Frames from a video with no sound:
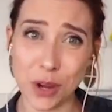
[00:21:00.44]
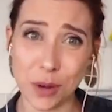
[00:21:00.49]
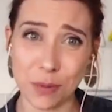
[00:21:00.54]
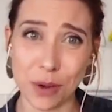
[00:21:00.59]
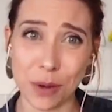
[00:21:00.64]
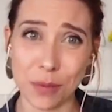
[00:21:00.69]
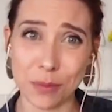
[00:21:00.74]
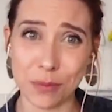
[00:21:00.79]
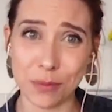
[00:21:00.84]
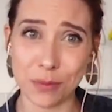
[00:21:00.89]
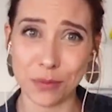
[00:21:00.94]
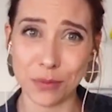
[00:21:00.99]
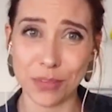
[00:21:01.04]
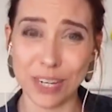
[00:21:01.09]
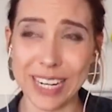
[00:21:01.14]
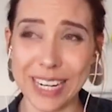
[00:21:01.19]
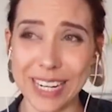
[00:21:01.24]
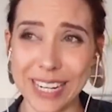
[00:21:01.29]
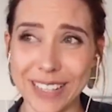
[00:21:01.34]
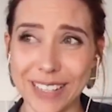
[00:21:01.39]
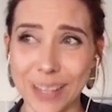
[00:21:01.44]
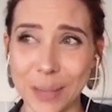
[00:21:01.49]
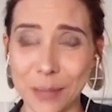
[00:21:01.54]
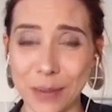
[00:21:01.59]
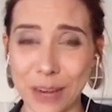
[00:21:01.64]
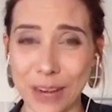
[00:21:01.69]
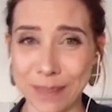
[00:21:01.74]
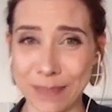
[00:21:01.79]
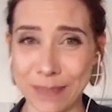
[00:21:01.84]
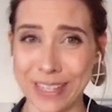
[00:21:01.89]
problems really is that
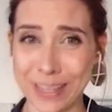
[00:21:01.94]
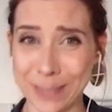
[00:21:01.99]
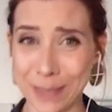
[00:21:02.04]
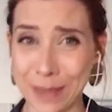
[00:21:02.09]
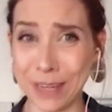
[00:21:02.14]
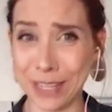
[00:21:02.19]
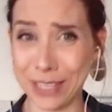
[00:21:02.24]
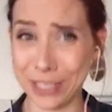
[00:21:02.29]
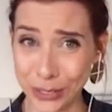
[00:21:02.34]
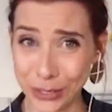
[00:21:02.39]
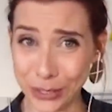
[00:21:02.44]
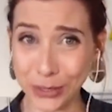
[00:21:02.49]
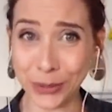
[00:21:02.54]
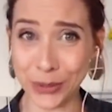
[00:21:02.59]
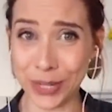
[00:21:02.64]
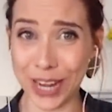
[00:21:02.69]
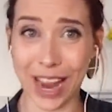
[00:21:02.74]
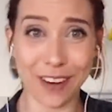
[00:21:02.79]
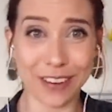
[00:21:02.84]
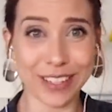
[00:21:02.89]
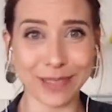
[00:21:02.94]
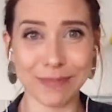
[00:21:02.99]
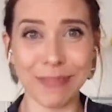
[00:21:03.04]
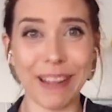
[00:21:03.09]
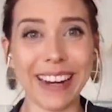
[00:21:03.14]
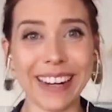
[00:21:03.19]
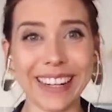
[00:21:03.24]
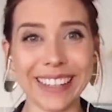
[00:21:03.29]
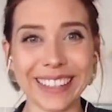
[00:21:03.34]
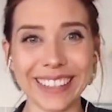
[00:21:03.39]
Brad Pitt's maybe too
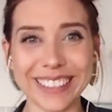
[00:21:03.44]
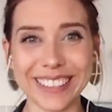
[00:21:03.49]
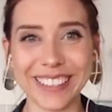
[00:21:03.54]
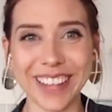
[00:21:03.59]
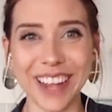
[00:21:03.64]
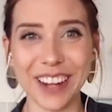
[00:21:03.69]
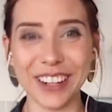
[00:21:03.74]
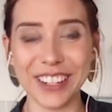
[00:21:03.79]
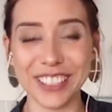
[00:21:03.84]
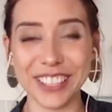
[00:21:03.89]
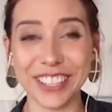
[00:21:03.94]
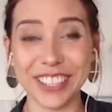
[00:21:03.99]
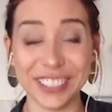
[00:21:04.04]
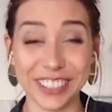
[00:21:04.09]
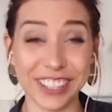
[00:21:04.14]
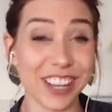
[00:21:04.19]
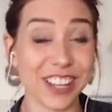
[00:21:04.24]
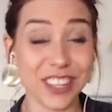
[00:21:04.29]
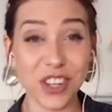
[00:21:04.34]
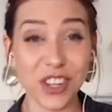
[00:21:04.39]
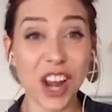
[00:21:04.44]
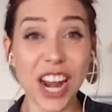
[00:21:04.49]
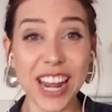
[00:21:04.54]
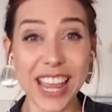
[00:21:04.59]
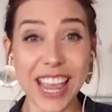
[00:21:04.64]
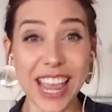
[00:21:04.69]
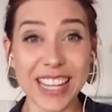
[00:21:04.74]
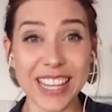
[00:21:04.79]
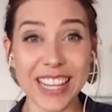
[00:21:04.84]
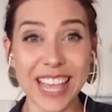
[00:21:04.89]
charismatic as Tyler Durden because you kind
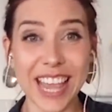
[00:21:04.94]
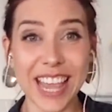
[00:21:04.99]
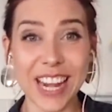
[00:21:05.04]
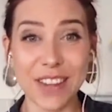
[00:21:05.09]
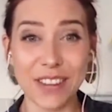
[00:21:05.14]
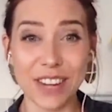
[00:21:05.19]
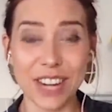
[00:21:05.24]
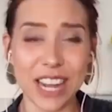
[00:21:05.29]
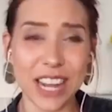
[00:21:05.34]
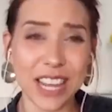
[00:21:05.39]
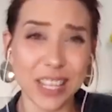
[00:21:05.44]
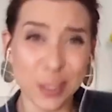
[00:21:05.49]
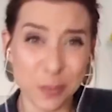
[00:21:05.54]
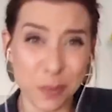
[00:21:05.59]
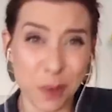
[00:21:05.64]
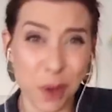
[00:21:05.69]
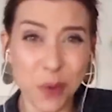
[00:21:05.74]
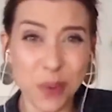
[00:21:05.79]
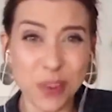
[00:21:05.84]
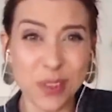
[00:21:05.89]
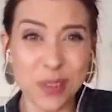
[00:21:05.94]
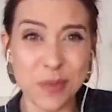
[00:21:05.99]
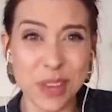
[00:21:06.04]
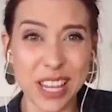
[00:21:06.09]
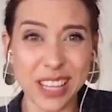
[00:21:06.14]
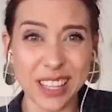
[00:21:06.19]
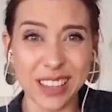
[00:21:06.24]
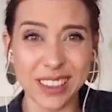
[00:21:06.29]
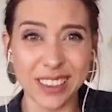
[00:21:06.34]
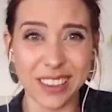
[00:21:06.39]
of get to the end of it and he's supposed to
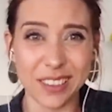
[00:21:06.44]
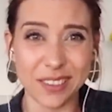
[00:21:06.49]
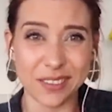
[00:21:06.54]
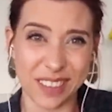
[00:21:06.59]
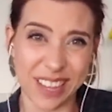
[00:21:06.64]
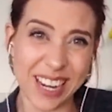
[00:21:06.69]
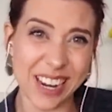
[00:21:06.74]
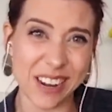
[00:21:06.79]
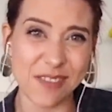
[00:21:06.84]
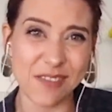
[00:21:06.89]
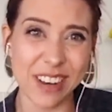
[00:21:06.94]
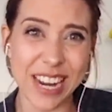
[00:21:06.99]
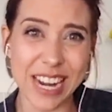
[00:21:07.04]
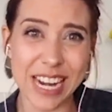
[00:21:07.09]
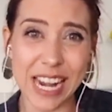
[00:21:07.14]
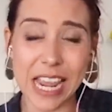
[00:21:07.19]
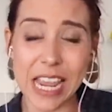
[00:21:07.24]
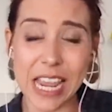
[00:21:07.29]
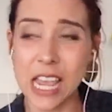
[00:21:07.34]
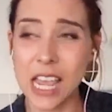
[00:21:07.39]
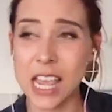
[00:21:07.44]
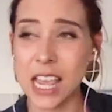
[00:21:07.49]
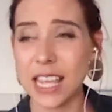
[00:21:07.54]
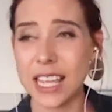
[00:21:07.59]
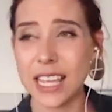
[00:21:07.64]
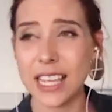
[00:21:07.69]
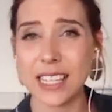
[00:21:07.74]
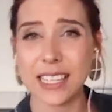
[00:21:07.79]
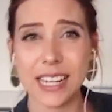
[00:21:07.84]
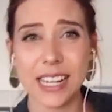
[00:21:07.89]
be the villain, really.
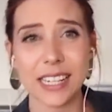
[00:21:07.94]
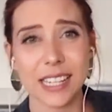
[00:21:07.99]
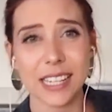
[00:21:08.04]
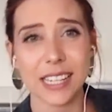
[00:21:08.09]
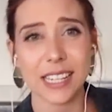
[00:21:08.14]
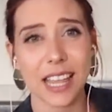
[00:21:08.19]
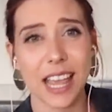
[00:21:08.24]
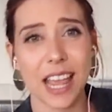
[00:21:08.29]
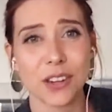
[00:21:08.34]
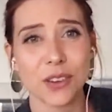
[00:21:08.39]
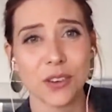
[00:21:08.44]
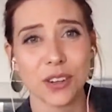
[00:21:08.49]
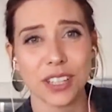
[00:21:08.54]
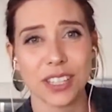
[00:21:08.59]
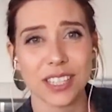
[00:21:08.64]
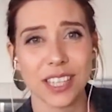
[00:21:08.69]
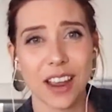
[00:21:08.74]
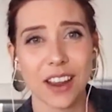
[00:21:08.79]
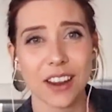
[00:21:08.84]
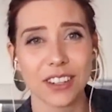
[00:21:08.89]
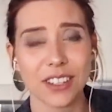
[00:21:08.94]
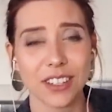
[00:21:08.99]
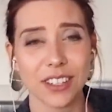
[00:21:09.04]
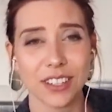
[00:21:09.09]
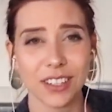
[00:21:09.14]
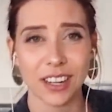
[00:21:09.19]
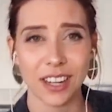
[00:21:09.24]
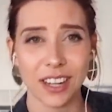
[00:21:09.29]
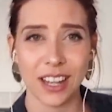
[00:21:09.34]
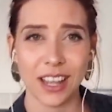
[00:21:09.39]
He's leading mm. Ed Norton's
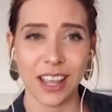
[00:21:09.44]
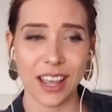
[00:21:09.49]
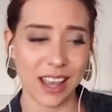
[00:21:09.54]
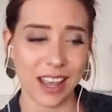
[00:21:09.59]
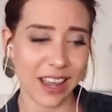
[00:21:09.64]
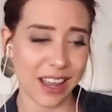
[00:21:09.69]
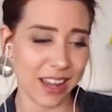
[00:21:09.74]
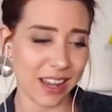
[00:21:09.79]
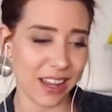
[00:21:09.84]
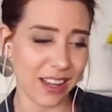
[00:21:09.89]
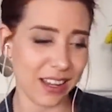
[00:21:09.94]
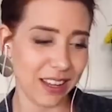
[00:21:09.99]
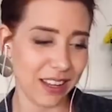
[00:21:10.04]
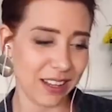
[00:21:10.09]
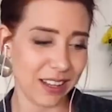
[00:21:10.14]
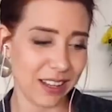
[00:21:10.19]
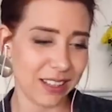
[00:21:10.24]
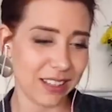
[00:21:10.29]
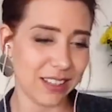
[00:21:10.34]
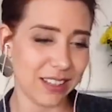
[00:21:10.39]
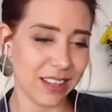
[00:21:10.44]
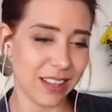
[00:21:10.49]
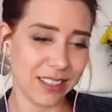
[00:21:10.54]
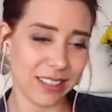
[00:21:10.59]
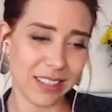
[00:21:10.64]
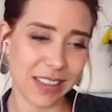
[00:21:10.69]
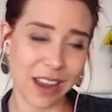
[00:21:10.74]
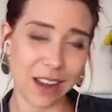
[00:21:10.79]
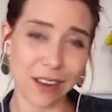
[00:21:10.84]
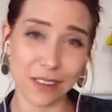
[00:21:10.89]
character uh,
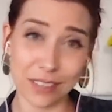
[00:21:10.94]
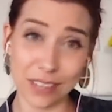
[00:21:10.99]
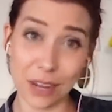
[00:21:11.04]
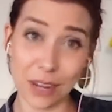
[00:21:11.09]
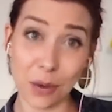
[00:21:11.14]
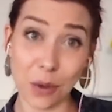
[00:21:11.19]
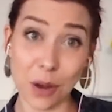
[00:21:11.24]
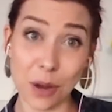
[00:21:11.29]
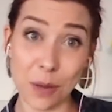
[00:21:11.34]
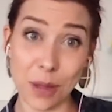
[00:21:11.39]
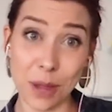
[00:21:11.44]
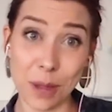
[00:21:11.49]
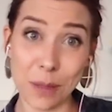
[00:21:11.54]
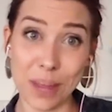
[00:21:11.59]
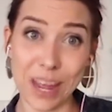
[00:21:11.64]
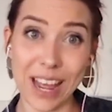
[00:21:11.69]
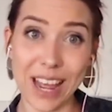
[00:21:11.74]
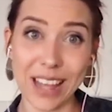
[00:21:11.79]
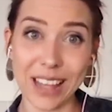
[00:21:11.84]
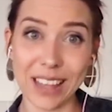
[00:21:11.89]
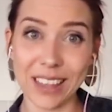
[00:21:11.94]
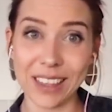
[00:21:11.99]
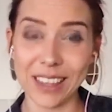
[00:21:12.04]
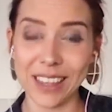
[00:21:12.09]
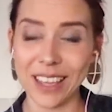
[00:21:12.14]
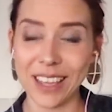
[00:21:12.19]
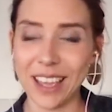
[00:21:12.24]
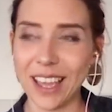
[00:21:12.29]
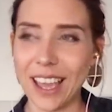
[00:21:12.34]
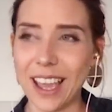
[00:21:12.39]
down, down quite a bad path,
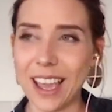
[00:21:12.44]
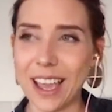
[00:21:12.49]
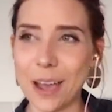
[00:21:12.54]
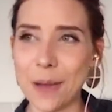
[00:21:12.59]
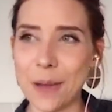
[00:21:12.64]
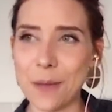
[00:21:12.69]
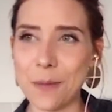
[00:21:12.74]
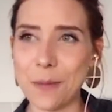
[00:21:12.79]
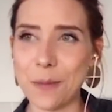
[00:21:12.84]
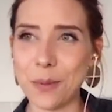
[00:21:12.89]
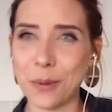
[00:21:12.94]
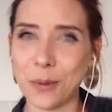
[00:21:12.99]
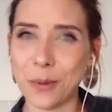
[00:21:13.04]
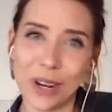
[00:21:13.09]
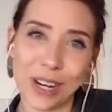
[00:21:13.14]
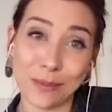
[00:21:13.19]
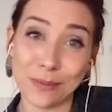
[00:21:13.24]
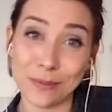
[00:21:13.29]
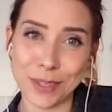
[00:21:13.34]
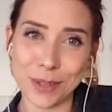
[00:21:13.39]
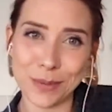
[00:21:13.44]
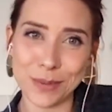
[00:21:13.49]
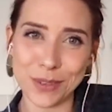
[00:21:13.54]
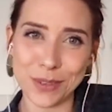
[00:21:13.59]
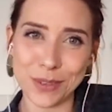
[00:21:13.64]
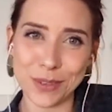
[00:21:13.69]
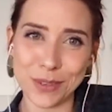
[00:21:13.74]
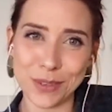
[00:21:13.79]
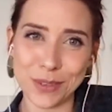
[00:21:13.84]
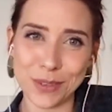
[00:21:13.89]
um, but we love him so
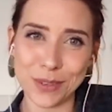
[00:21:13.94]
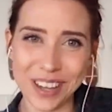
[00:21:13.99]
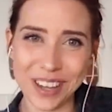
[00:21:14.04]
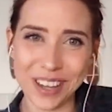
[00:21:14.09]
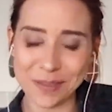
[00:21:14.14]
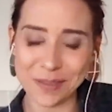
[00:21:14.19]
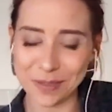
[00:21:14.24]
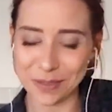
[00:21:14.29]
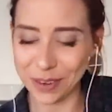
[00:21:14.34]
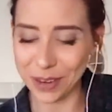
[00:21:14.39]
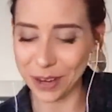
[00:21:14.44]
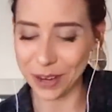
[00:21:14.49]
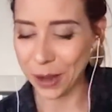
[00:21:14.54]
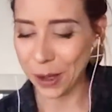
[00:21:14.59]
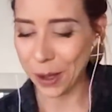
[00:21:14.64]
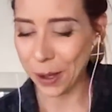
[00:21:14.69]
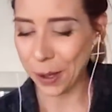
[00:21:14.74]
much, we kind of forgive him for it.